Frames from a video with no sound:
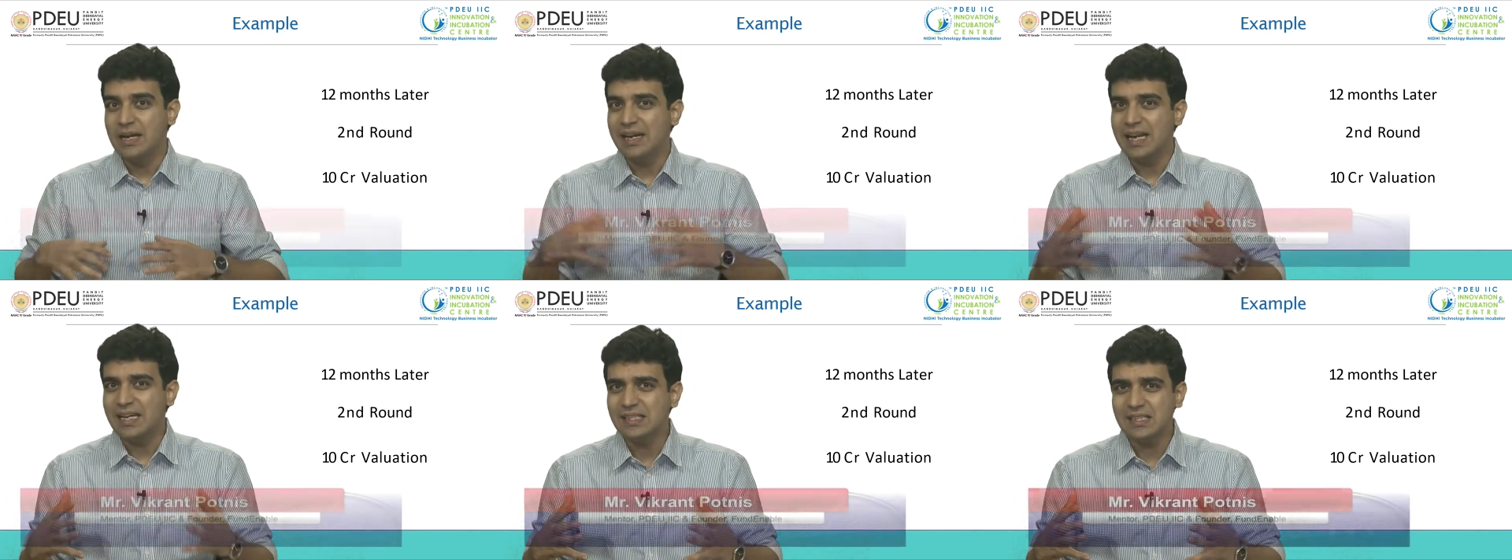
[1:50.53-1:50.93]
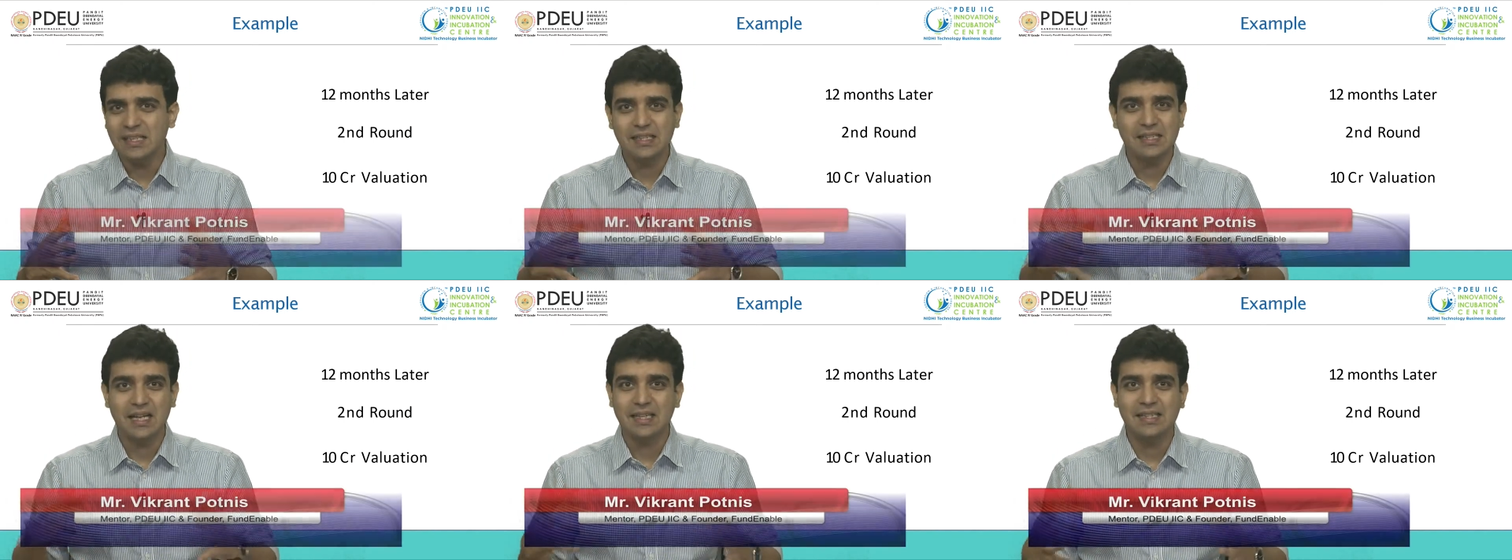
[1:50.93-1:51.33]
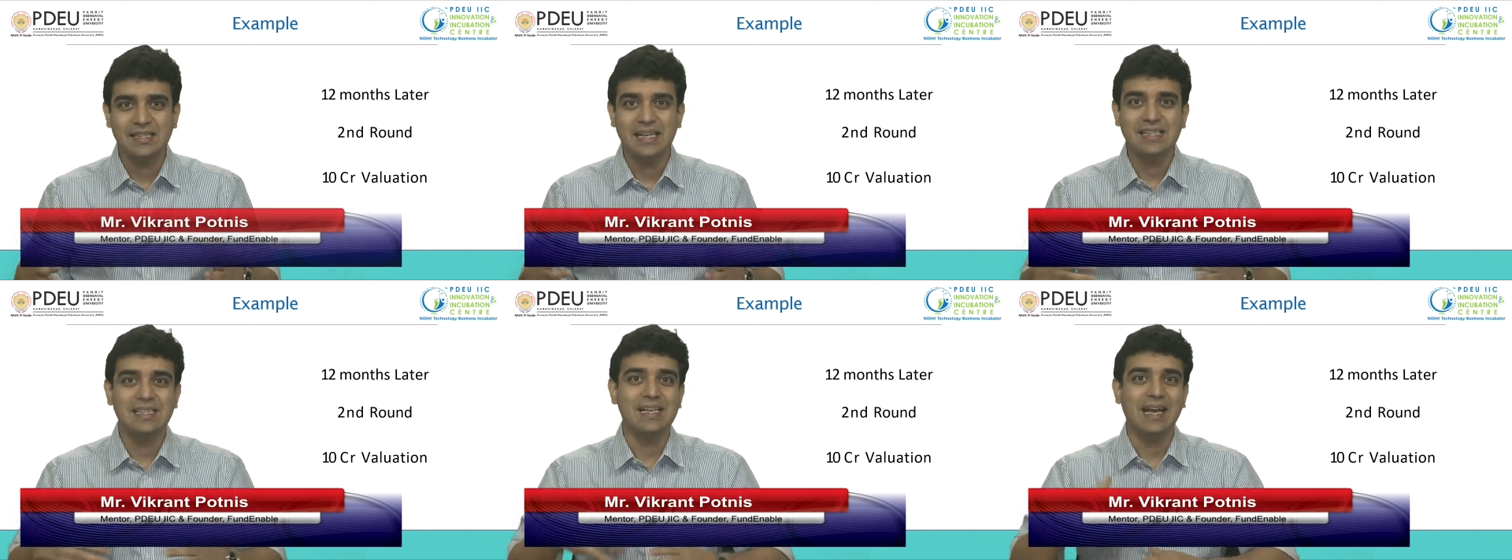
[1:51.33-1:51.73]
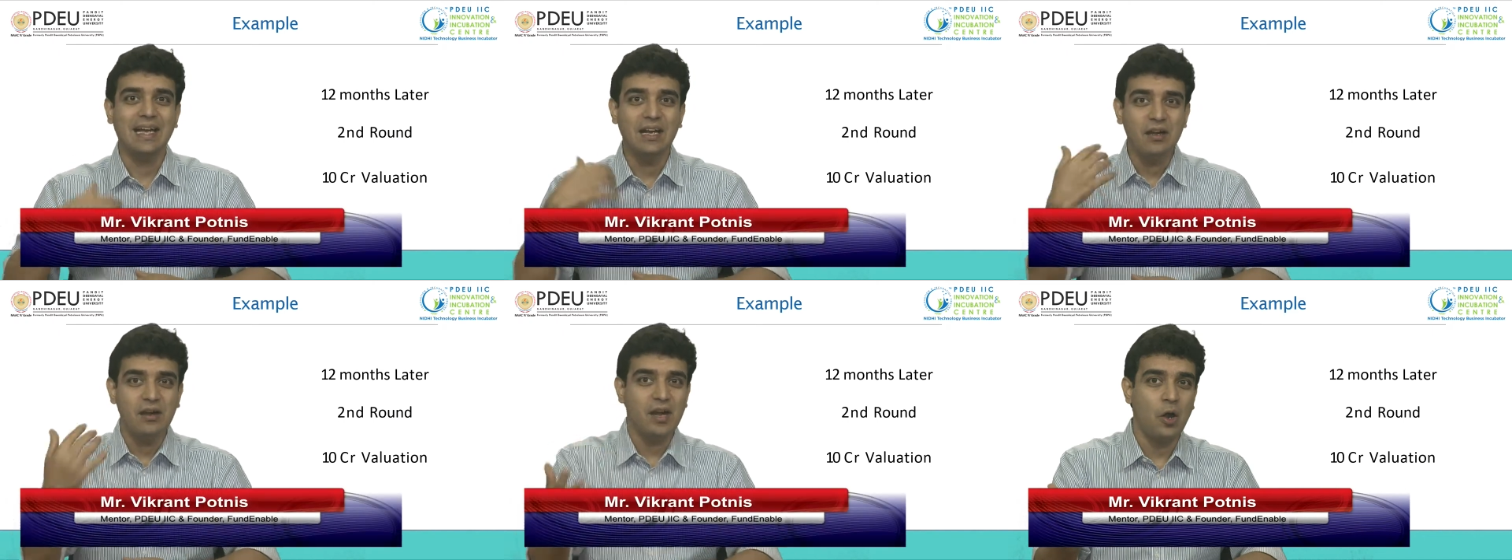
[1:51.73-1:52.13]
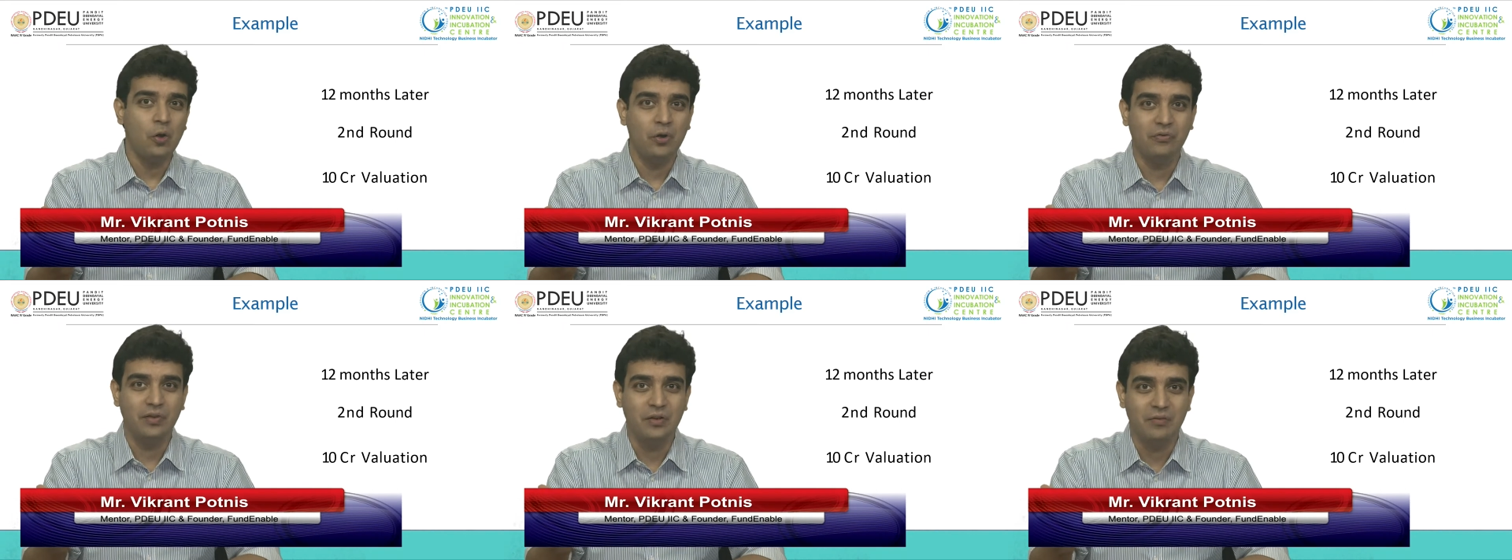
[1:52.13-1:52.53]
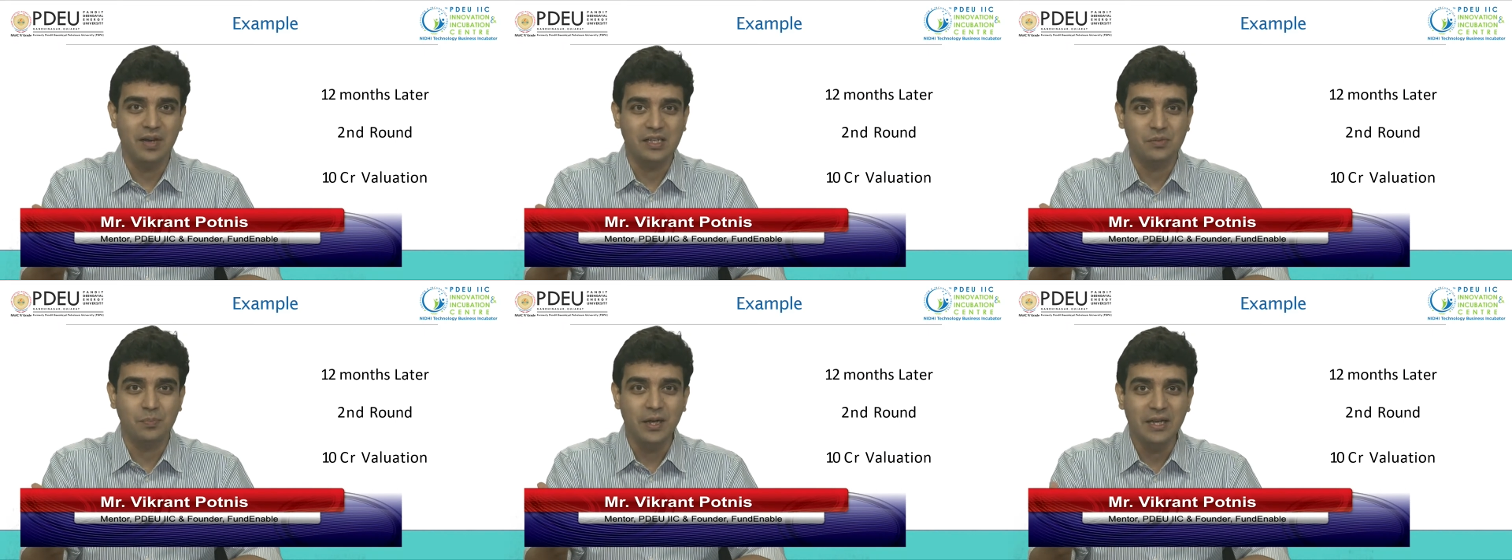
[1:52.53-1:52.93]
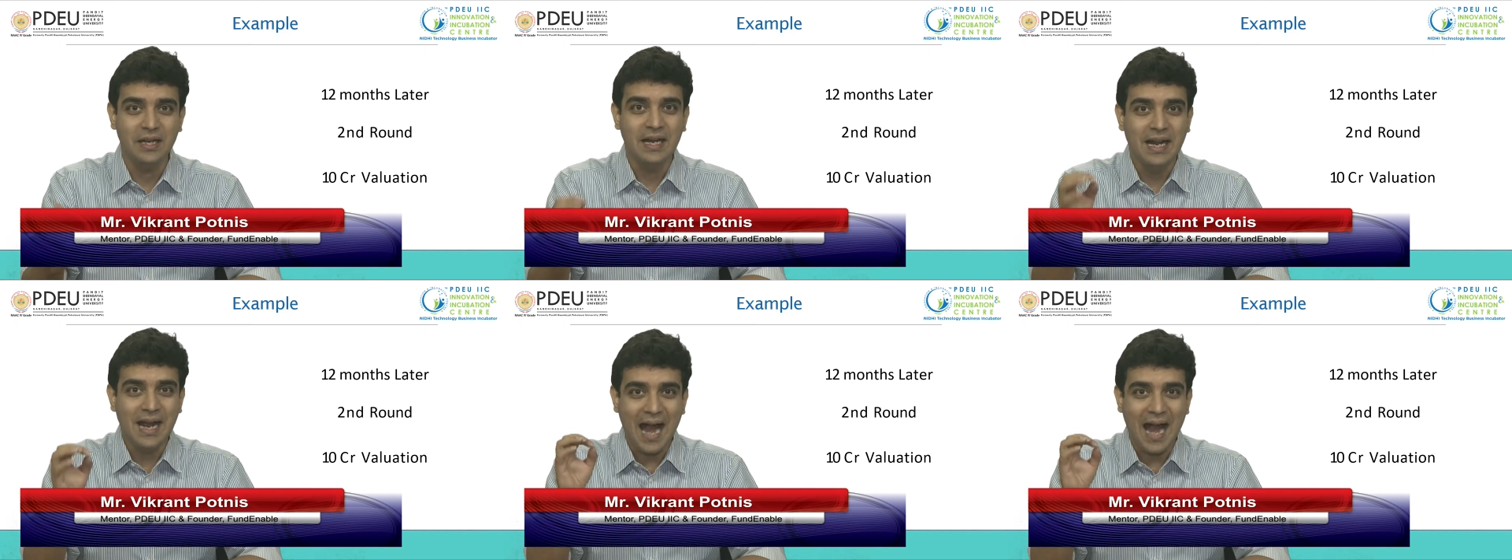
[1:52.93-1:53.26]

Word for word: raises let's say second round of investment